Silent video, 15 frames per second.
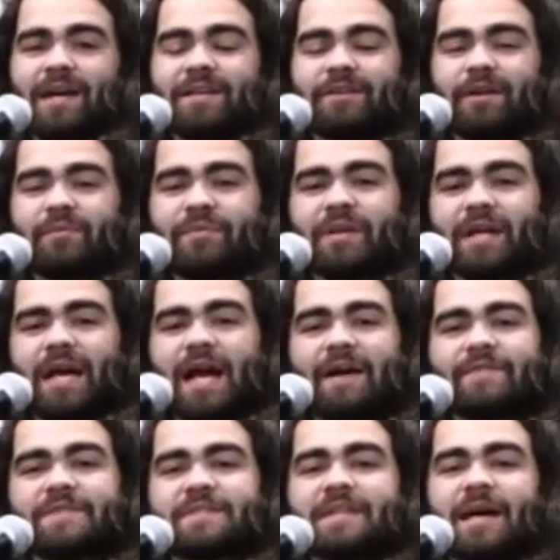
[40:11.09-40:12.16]
You know what I mean? Like I
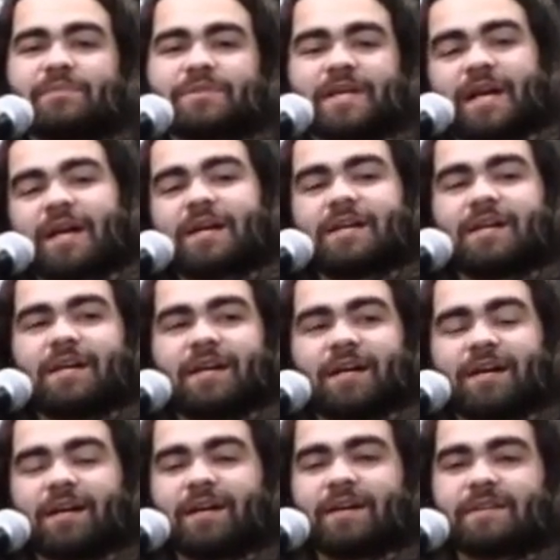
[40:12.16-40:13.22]
have a Snapchat,
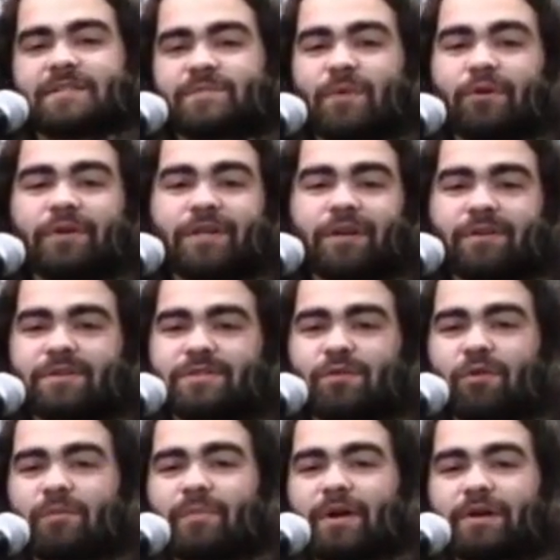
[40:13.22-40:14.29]
uh, Smoky
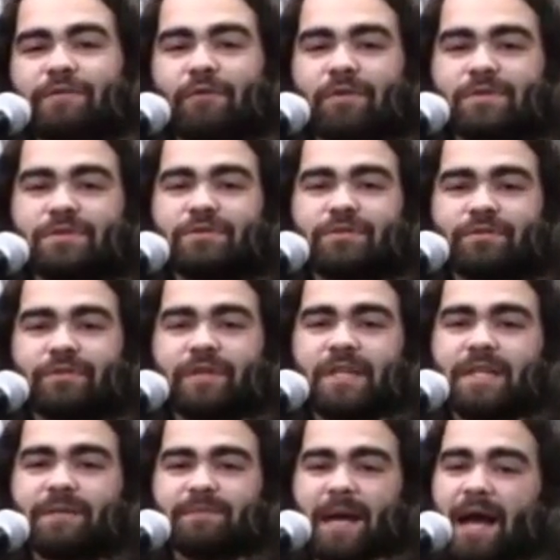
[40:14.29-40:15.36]
underscore Bear four two
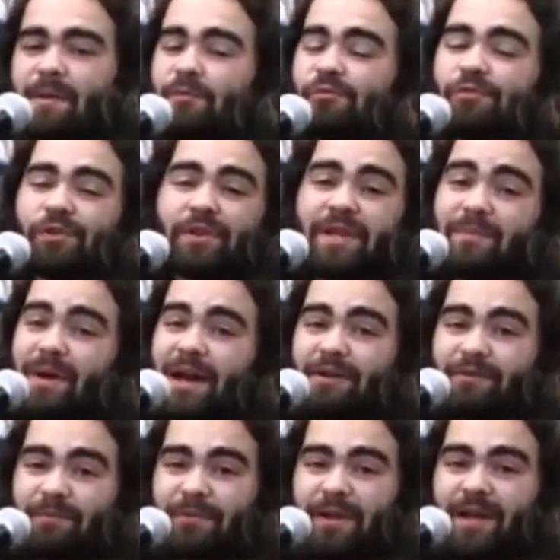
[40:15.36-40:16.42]
three. I'm really bad
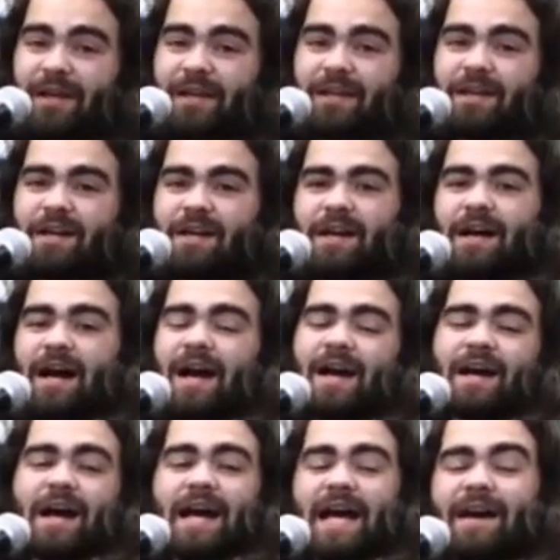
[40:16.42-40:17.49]
at replying.
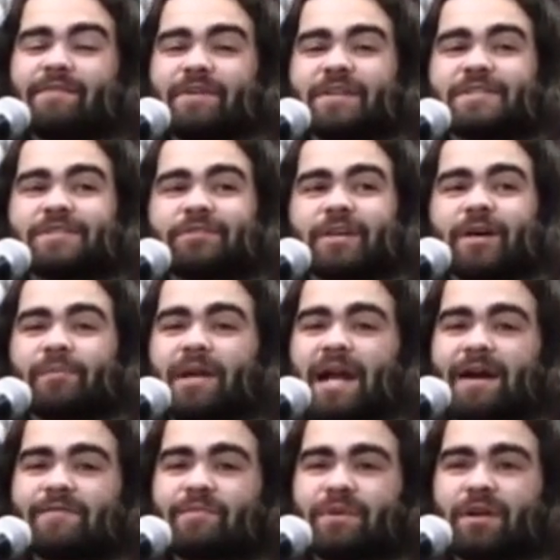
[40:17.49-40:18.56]
I, I have an Instagram, but I
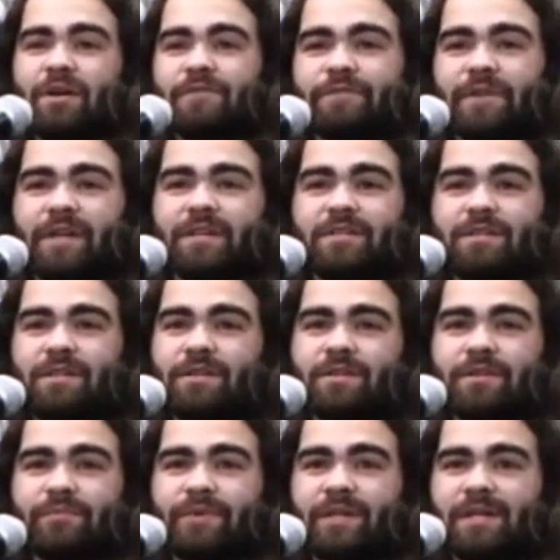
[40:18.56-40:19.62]
haven't been on it for like a
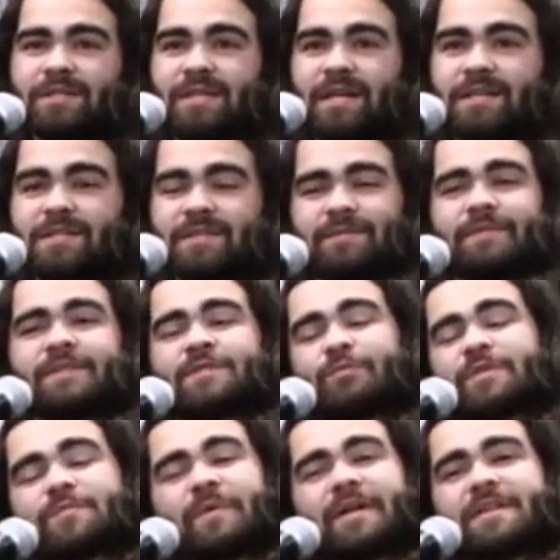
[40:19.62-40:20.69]
year because I just
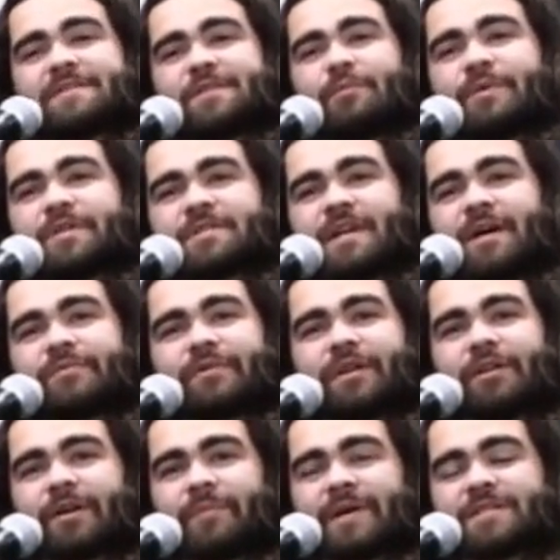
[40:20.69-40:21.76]
was spending so much time. Do I
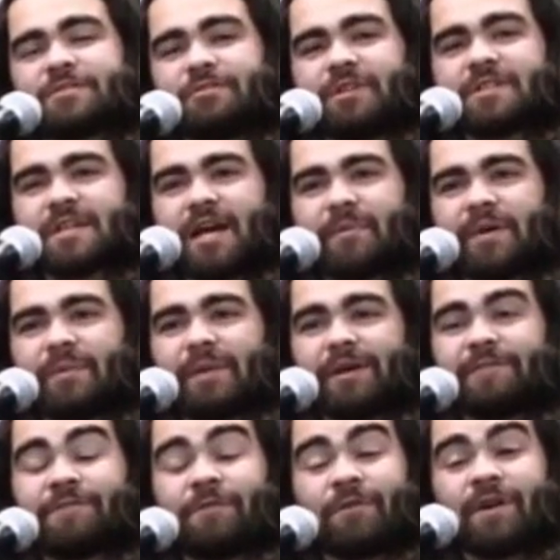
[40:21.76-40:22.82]
look at my screen time and I'm
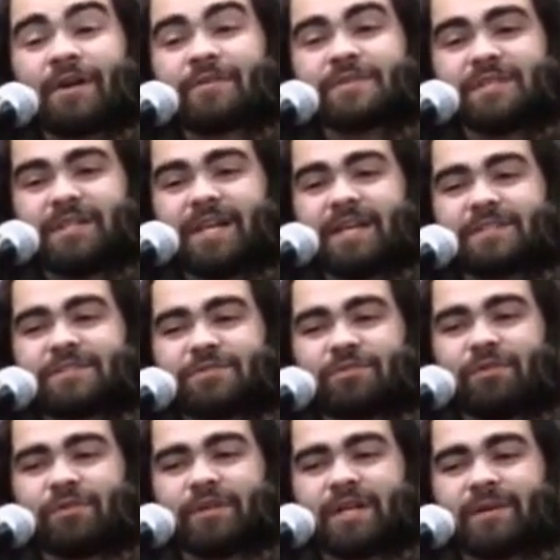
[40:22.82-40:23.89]
like four hours a day
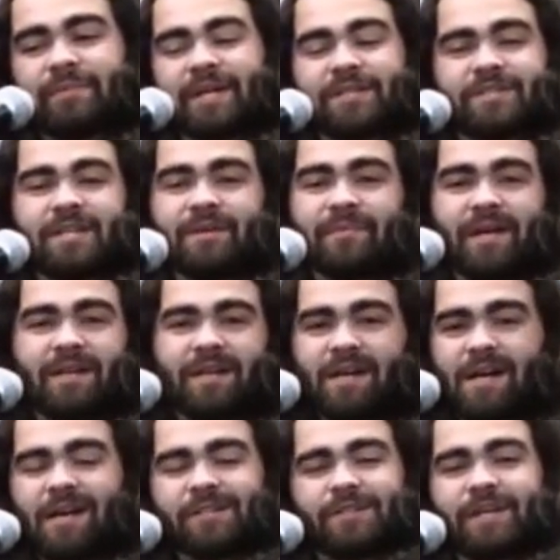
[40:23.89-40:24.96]
scrolling and I'm like shit, man.
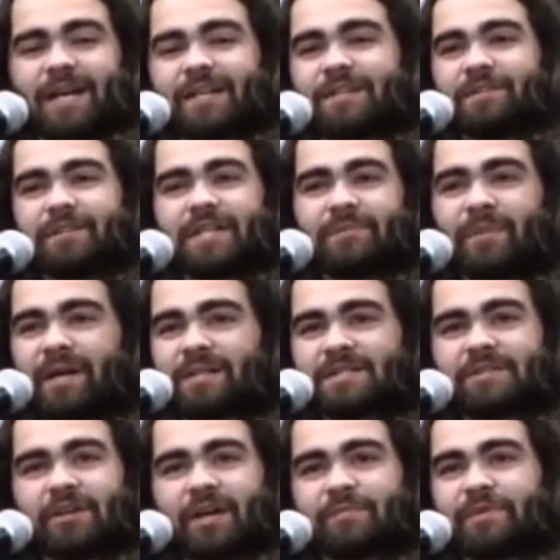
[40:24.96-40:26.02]
So like I deleted my
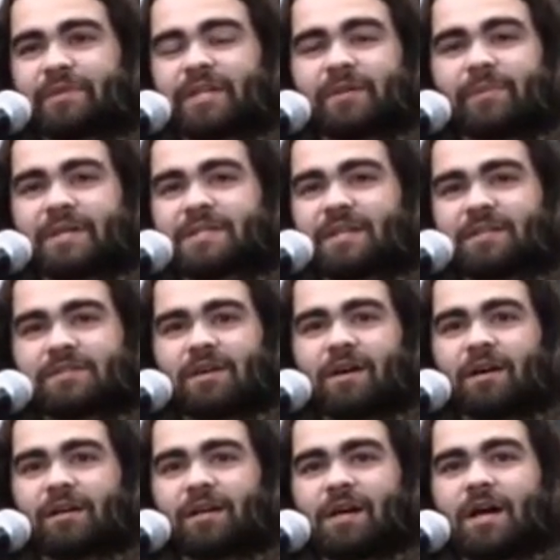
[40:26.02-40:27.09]
Instagram, deleted my
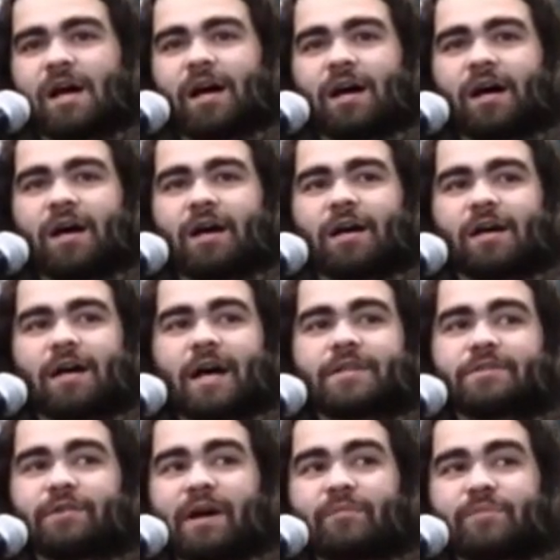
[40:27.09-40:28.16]
TikTok. Uh, I
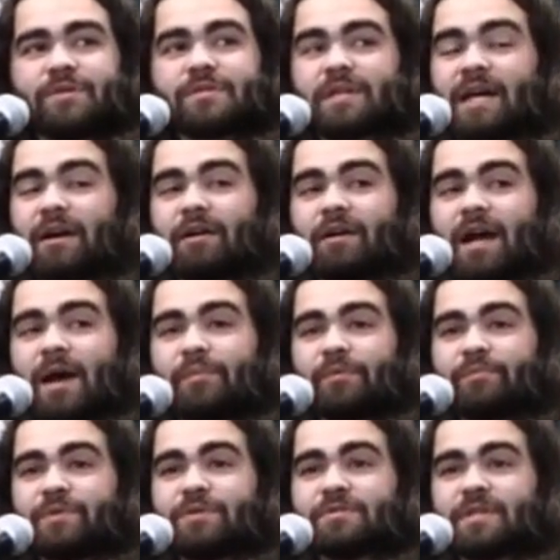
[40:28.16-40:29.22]
do have music out on Apple
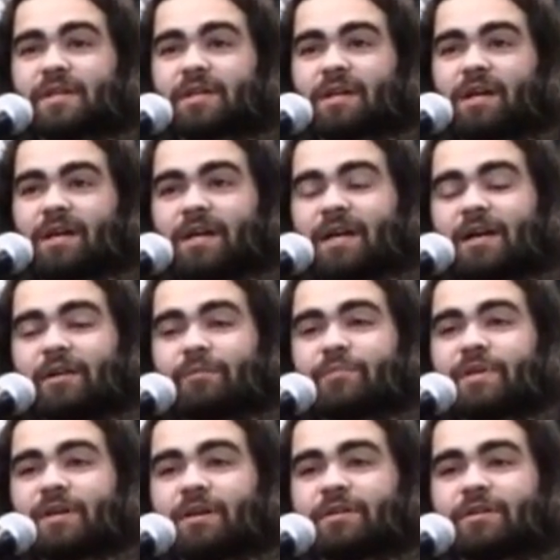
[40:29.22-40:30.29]
Music. It'll
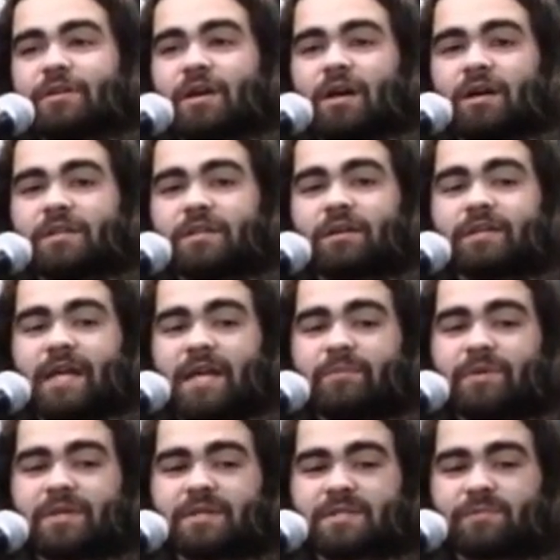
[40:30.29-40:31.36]
be under uh, Young
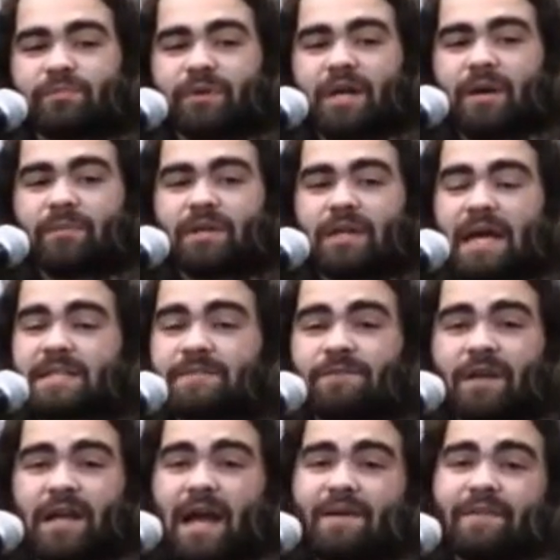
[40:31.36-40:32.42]
Damius, but I mean as of
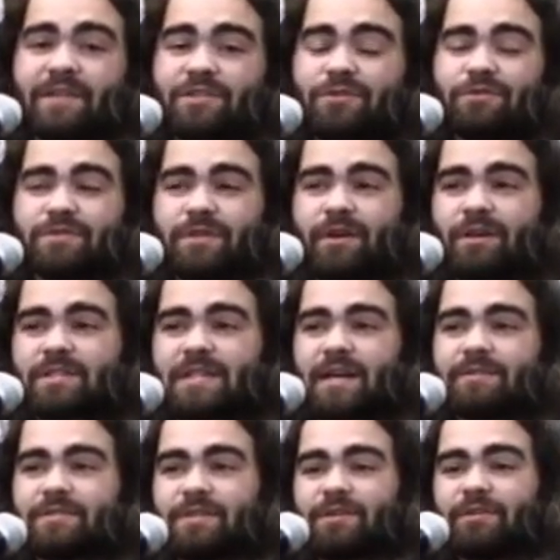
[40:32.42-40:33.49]
right, I have like two songs
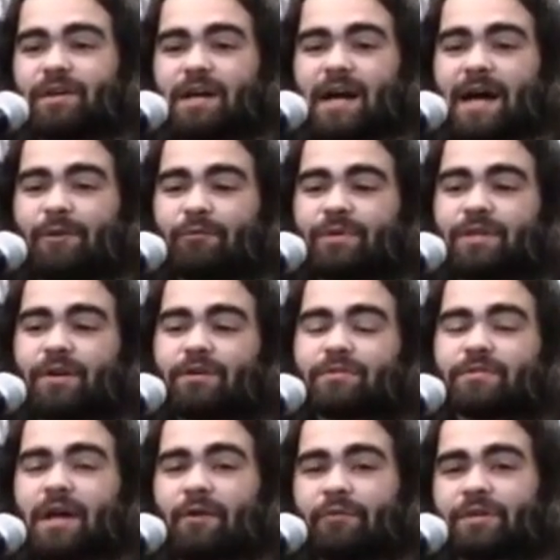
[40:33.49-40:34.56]
out, so I wouldn't go
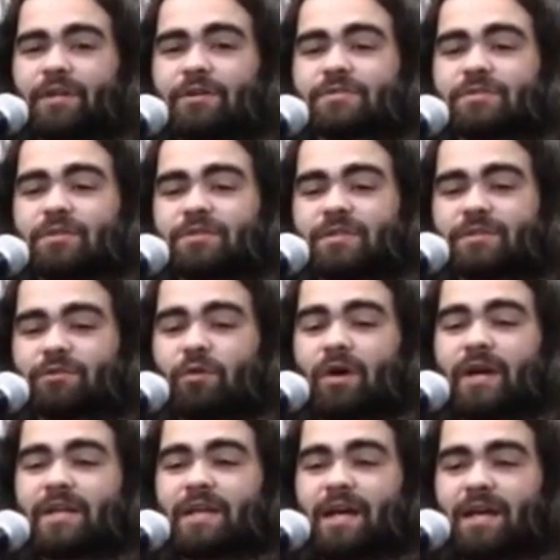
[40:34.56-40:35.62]
I wouldn't go searching
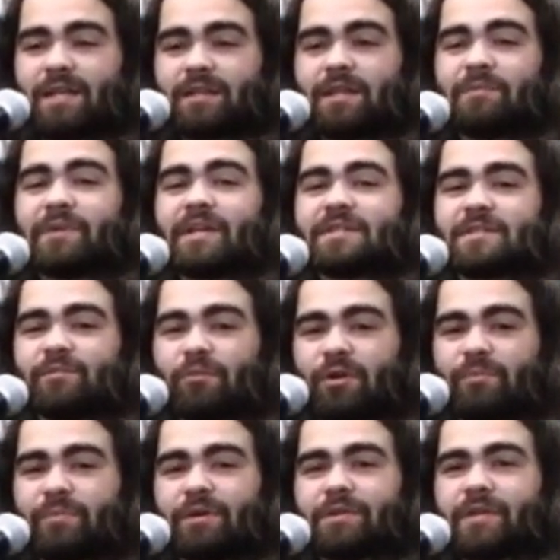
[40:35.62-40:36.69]
quite yet. Let me get some more
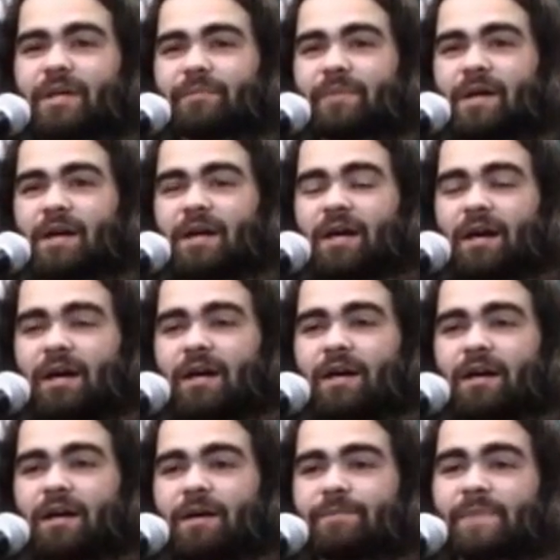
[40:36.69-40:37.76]
build up.
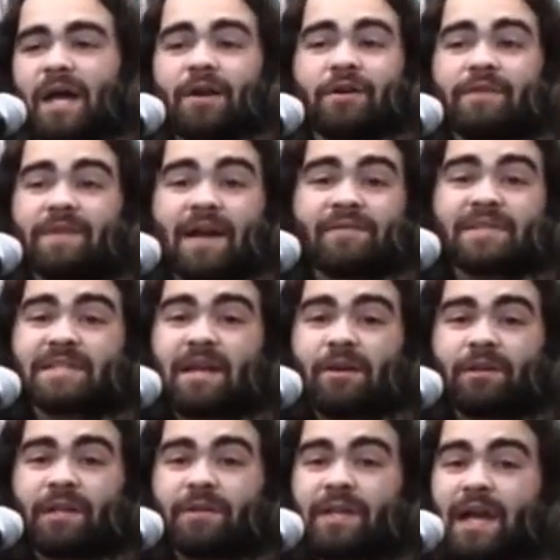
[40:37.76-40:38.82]
Uh, I don't even have a
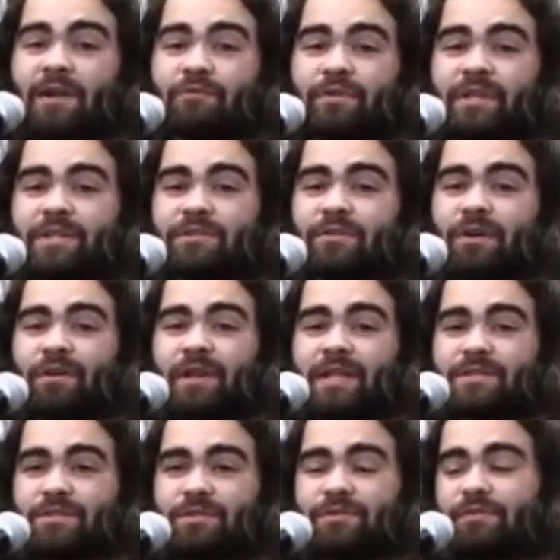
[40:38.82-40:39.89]
SoundCloud. Like I really, dude, all I
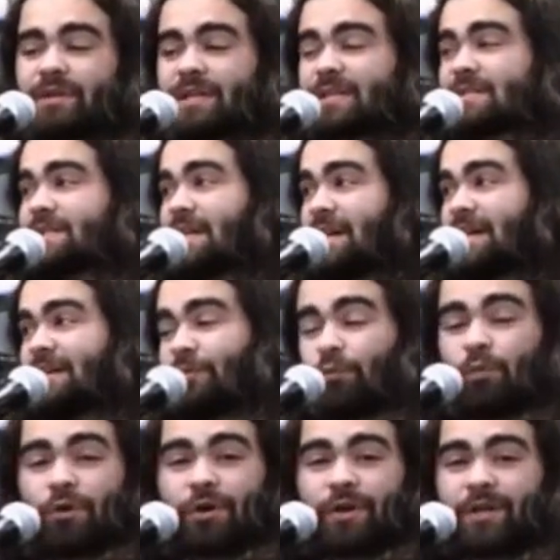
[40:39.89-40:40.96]
do is
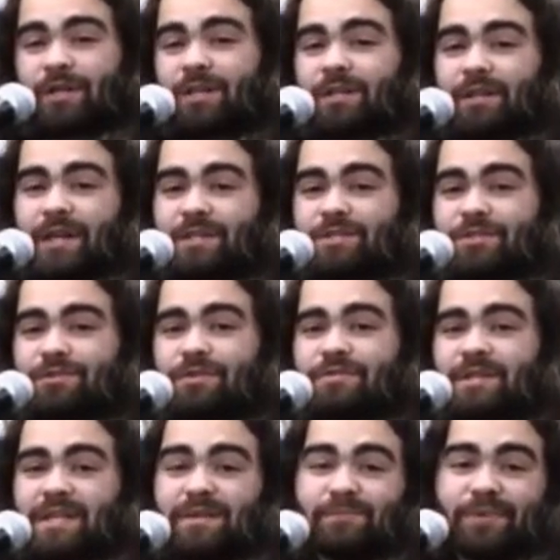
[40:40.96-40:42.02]
work, collect shoes,
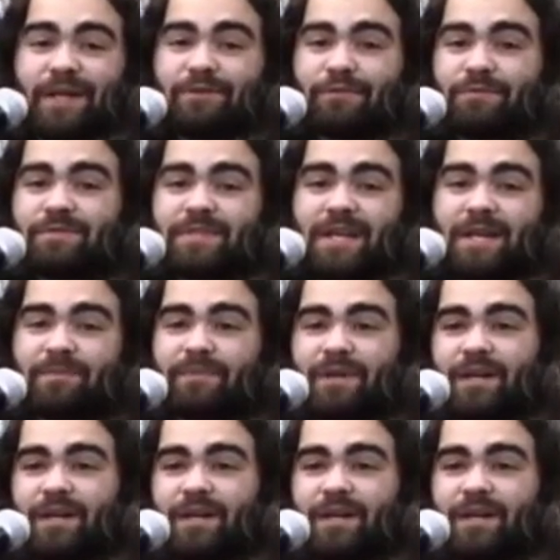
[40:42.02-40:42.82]
and play RuneScape.